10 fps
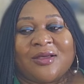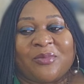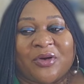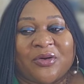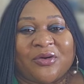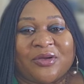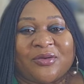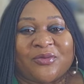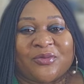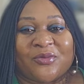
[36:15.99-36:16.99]
But
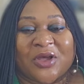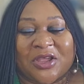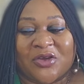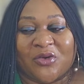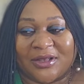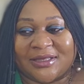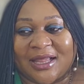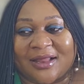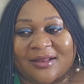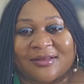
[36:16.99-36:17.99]
when he got
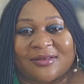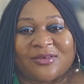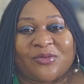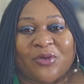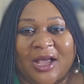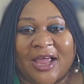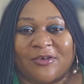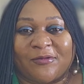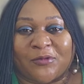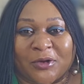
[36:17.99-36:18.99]
there, what kind
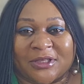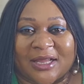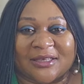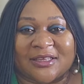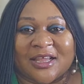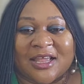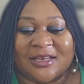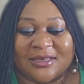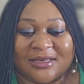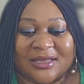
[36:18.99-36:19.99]
of content
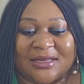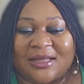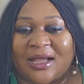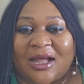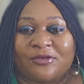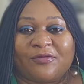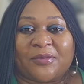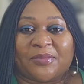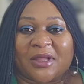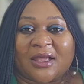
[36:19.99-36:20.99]
did he take out
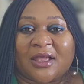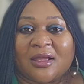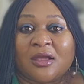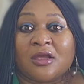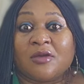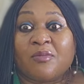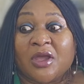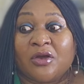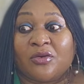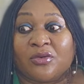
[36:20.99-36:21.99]
from there? He
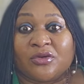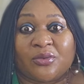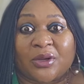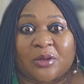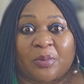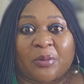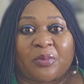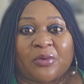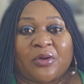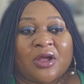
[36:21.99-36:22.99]
mingled with
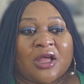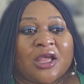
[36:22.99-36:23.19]
people.